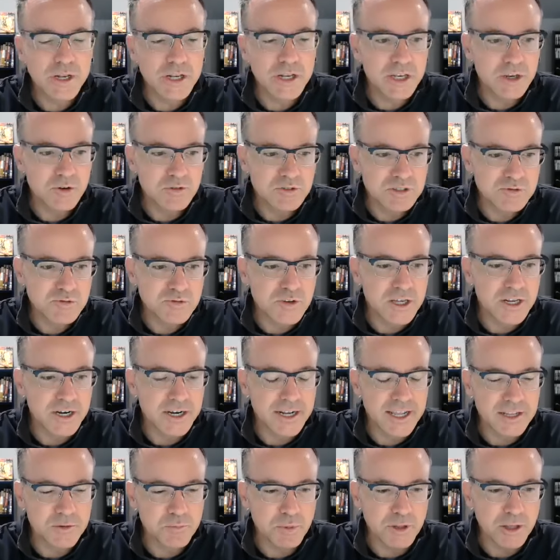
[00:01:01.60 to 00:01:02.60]
it and it was fun. I
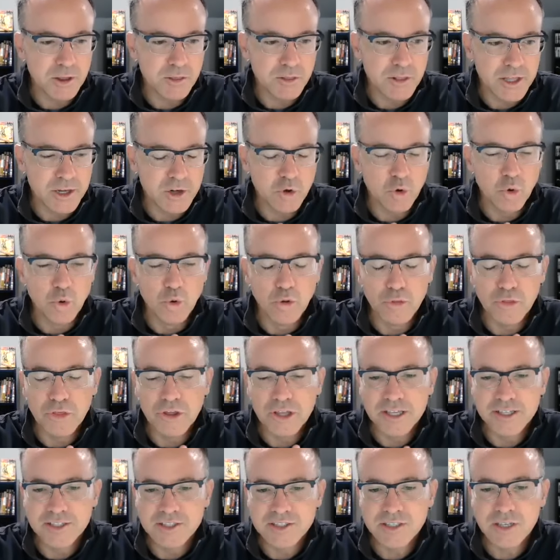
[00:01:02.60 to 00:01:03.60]
got to play with a lot of cool
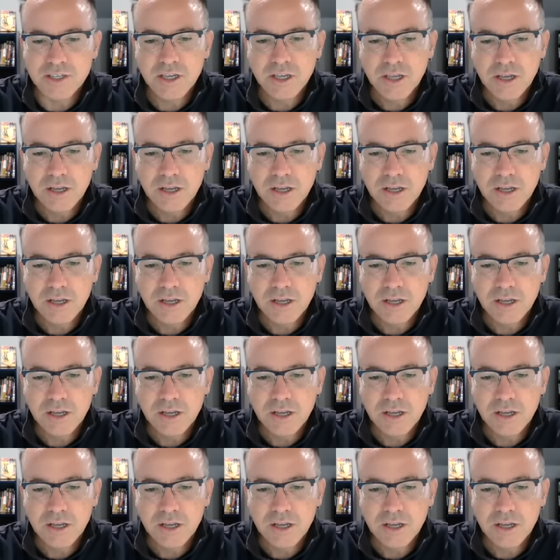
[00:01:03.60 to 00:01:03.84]
things.